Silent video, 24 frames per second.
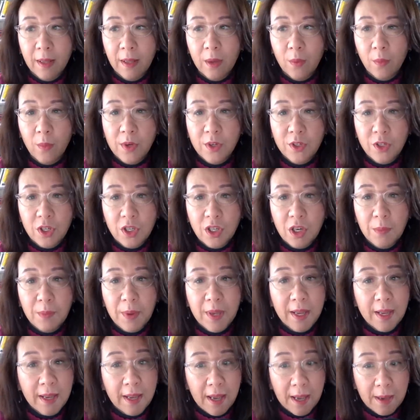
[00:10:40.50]
When Xi
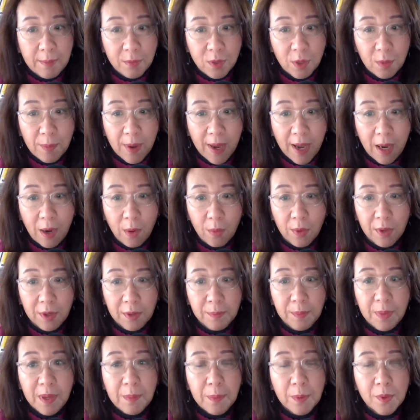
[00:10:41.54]
Jinping came to
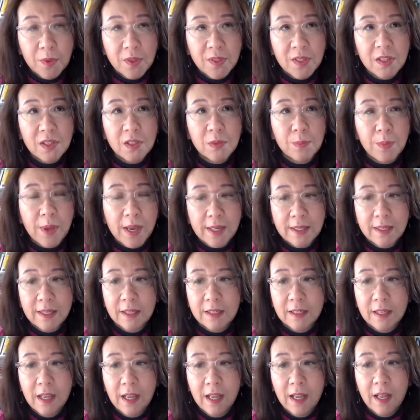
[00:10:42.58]
power, people
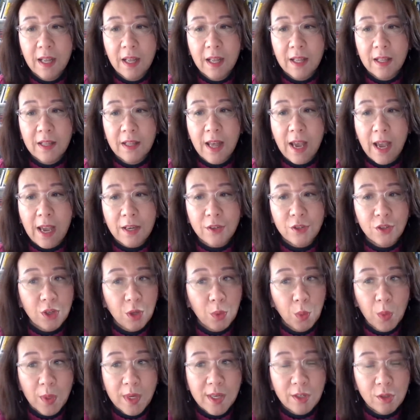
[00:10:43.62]
suspected that she
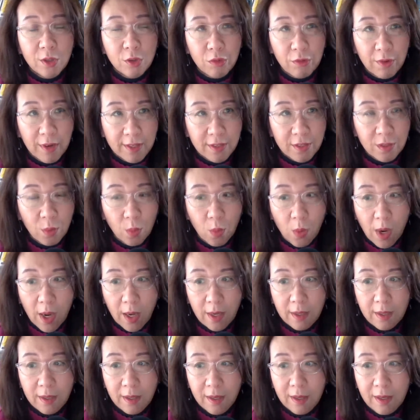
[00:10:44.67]
wouldn't trust
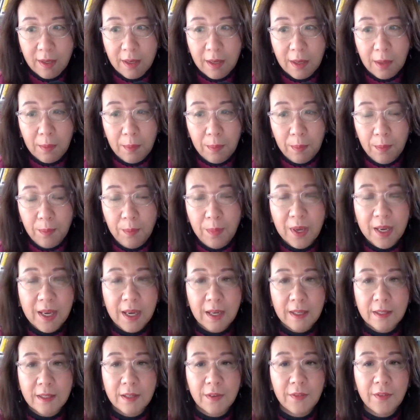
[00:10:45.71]
Wang
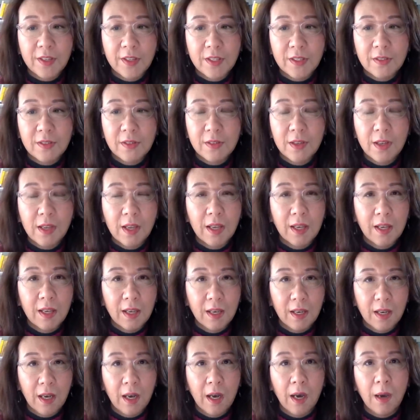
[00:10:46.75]
because of his
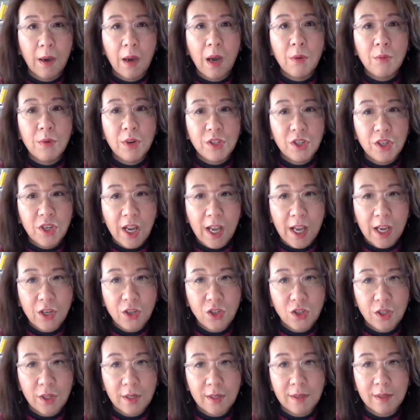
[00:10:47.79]
uh,
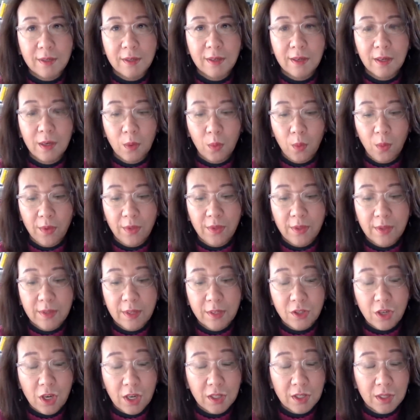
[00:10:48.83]
origination with
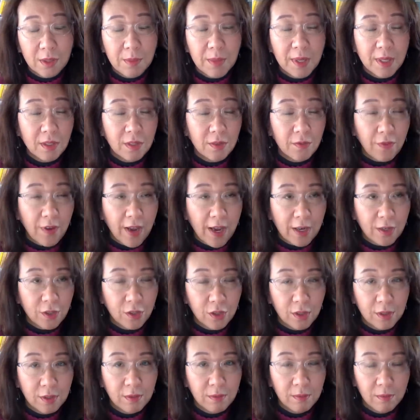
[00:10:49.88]
the Jiang Zemin's
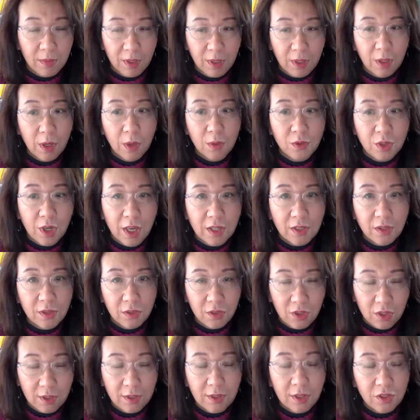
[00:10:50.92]
faction. You know, Gen,
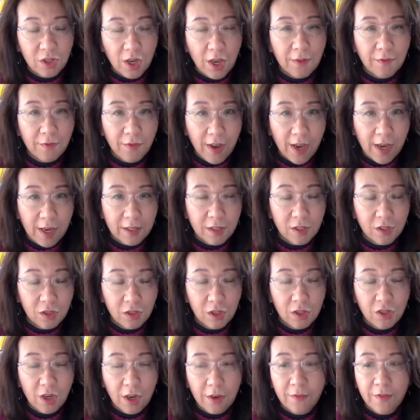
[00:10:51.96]
the, Gen fa
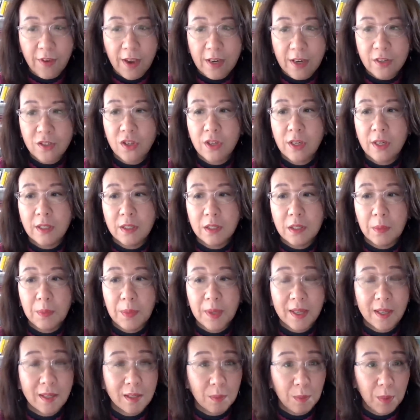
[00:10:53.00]
the Jiang faction is the
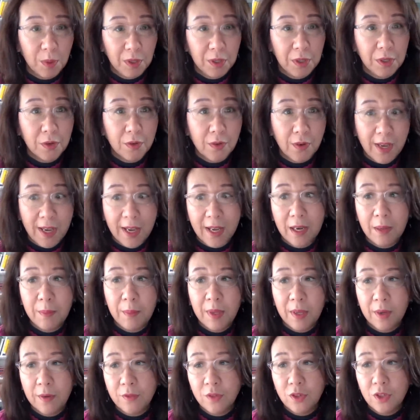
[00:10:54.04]
biggest political
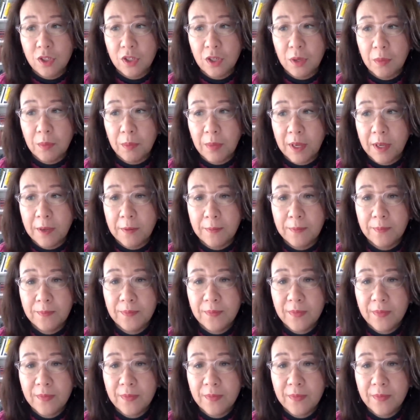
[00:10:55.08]
enemy of Xi Jinping.